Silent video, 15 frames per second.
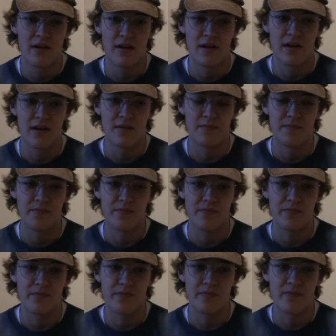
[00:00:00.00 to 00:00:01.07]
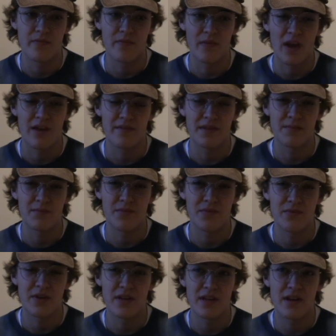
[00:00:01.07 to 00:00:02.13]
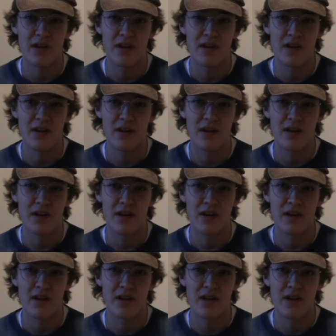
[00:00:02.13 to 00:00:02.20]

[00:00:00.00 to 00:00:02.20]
I have to pretty